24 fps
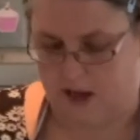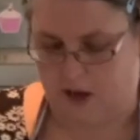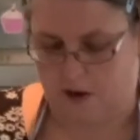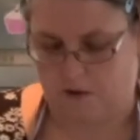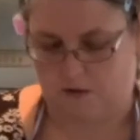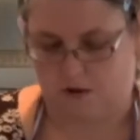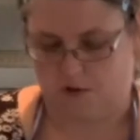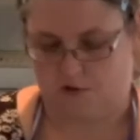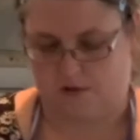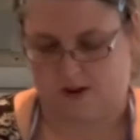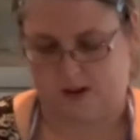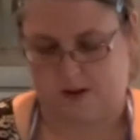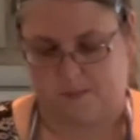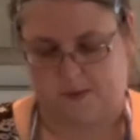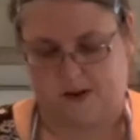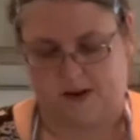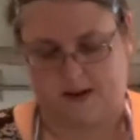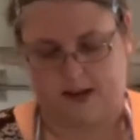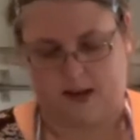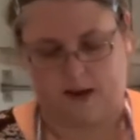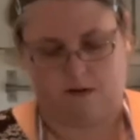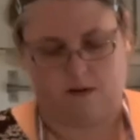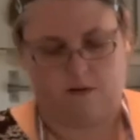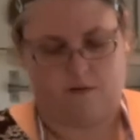this recipe
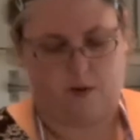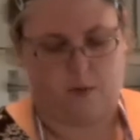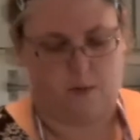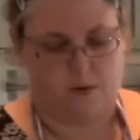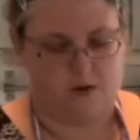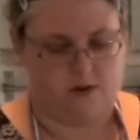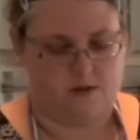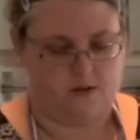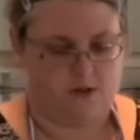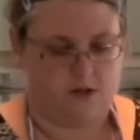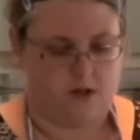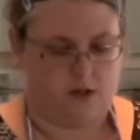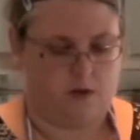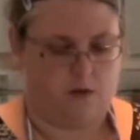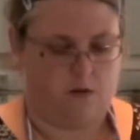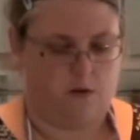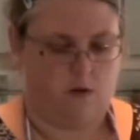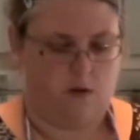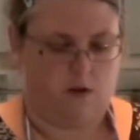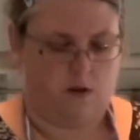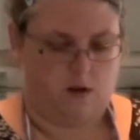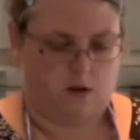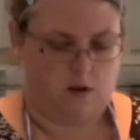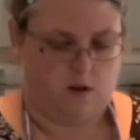down if you want to
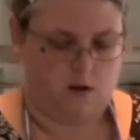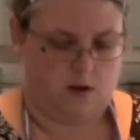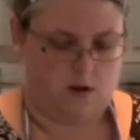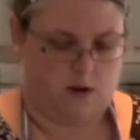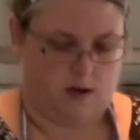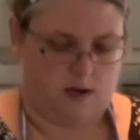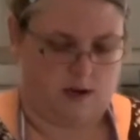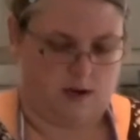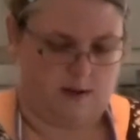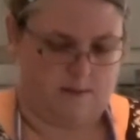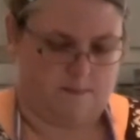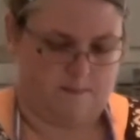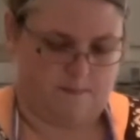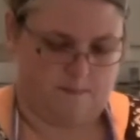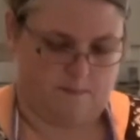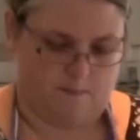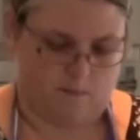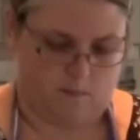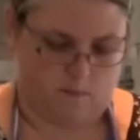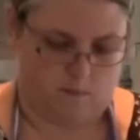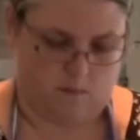um,